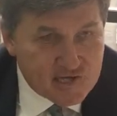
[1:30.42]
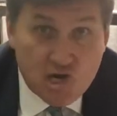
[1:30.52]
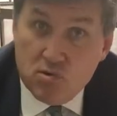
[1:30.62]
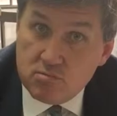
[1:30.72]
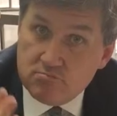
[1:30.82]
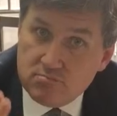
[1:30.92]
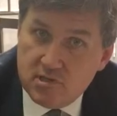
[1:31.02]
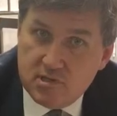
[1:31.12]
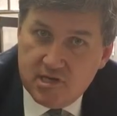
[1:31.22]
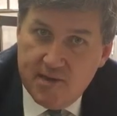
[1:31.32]
So
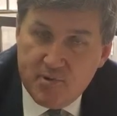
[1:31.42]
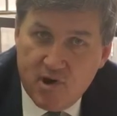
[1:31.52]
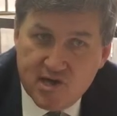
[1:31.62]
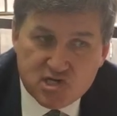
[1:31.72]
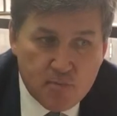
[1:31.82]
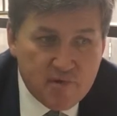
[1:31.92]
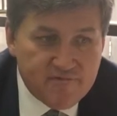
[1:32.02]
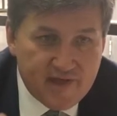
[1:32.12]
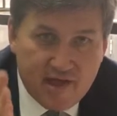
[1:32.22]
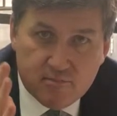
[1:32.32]
keep your eyes
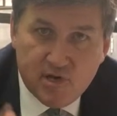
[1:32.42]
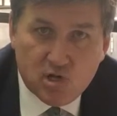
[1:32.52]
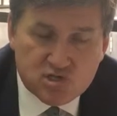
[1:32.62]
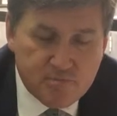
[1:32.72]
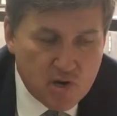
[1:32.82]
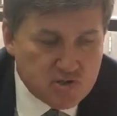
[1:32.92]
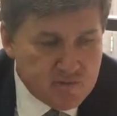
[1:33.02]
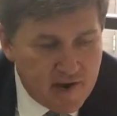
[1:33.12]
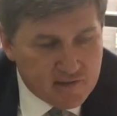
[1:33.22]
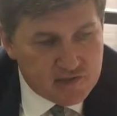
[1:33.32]
open for that. There'll be lots of
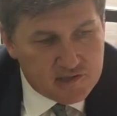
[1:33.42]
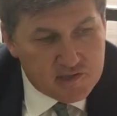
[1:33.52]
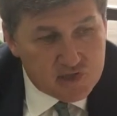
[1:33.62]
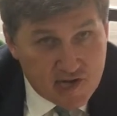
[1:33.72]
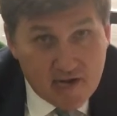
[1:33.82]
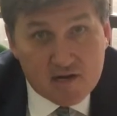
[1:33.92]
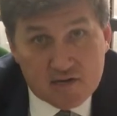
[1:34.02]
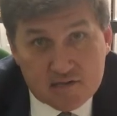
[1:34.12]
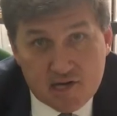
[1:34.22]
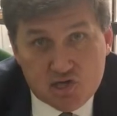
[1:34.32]
posts about it.
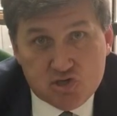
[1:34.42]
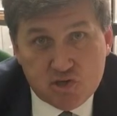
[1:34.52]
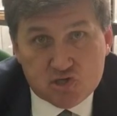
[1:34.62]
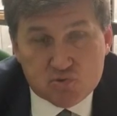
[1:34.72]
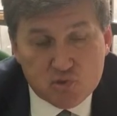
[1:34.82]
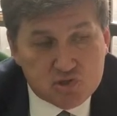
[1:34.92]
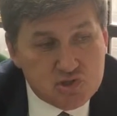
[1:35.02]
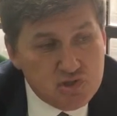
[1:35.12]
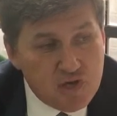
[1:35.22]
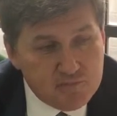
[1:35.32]
Second issue I just want
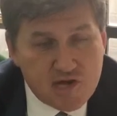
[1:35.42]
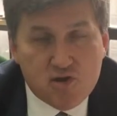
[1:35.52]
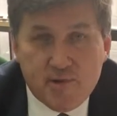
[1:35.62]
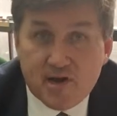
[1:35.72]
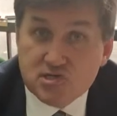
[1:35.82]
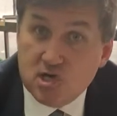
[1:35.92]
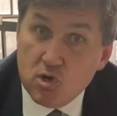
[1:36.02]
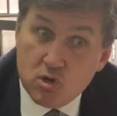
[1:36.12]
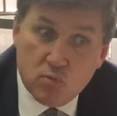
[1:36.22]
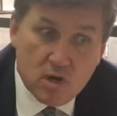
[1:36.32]
to update you about is a
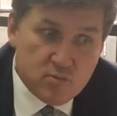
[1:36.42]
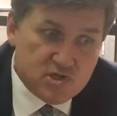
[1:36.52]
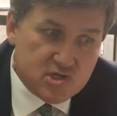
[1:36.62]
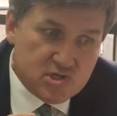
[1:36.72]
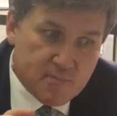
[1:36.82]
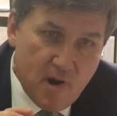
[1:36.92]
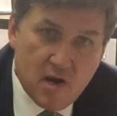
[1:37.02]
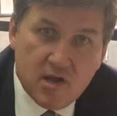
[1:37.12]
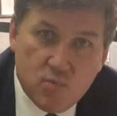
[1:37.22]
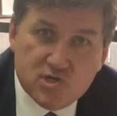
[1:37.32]
local one, which is the
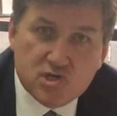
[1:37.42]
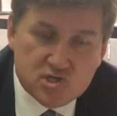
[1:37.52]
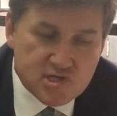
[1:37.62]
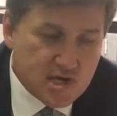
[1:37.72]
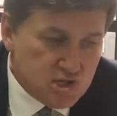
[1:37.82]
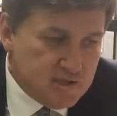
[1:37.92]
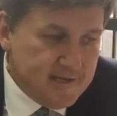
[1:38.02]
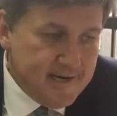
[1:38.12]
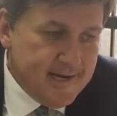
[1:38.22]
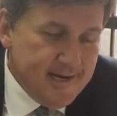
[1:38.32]
parking at Whitchurch
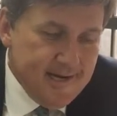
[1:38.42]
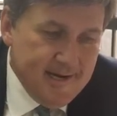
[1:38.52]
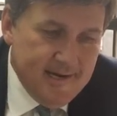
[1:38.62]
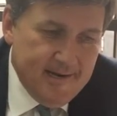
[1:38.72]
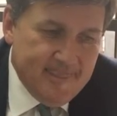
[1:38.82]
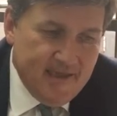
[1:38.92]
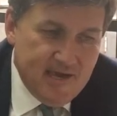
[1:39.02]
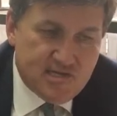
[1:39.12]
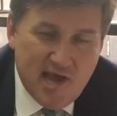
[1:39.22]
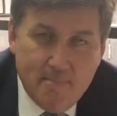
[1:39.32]
station.
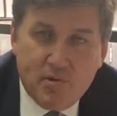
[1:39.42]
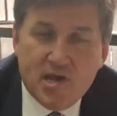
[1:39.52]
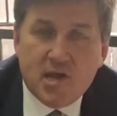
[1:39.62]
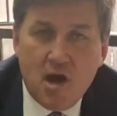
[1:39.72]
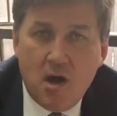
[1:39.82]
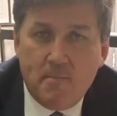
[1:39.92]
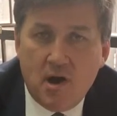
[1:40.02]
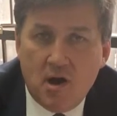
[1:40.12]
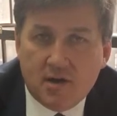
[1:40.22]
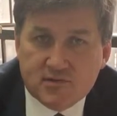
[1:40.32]
The temporary car
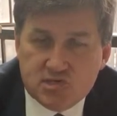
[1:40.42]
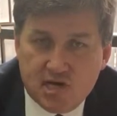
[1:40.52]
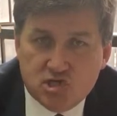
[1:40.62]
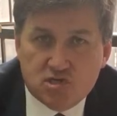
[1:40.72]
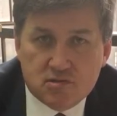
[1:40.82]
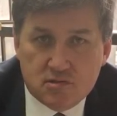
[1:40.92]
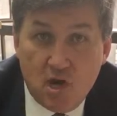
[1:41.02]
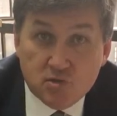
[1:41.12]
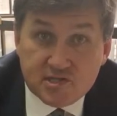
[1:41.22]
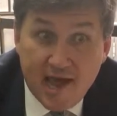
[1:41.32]
park at the station
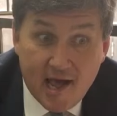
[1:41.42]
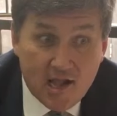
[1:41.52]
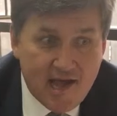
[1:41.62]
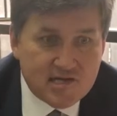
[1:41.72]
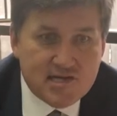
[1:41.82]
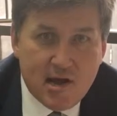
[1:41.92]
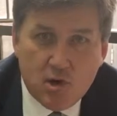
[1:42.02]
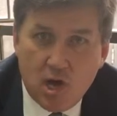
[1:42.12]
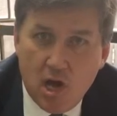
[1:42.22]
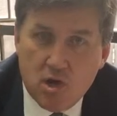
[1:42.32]
hotel has
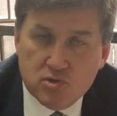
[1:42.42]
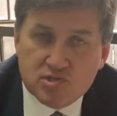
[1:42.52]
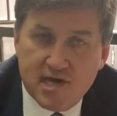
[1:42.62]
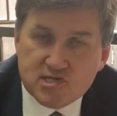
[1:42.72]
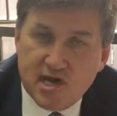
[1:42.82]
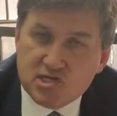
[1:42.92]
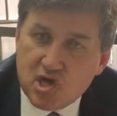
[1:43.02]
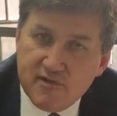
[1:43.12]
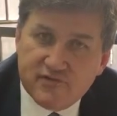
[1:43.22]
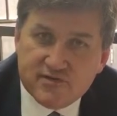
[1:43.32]
now closed. That site is
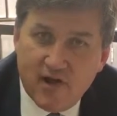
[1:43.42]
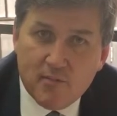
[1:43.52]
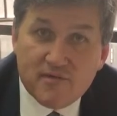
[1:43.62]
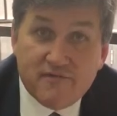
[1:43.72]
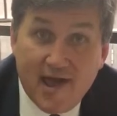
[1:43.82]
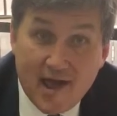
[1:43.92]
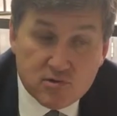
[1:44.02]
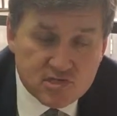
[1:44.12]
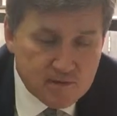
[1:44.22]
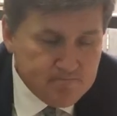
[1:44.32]
going for development for
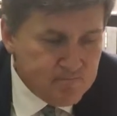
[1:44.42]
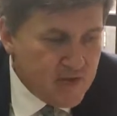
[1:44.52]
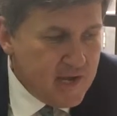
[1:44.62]
housing.